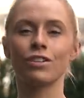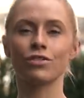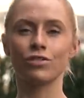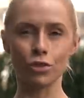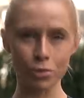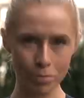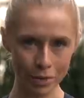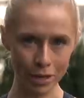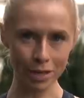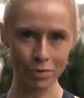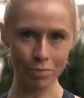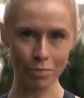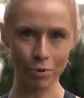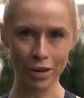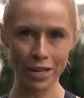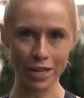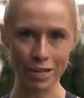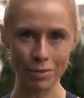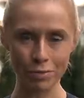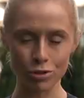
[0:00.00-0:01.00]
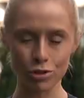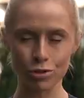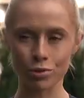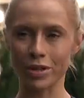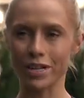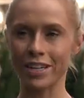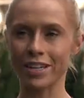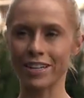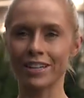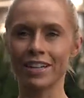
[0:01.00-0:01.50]
two minute break in
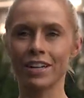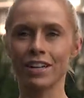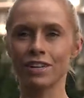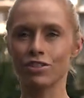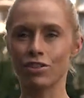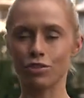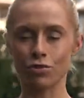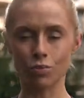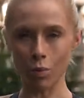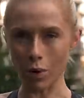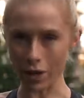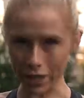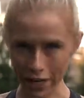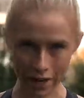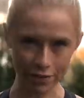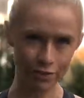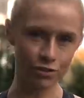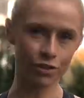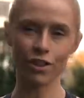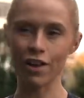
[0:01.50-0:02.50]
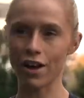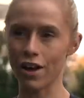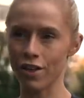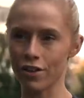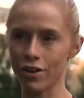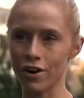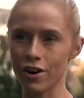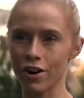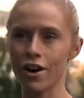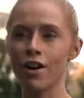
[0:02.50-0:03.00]
between, just one after the
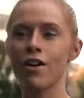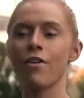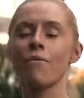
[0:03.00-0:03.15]
other.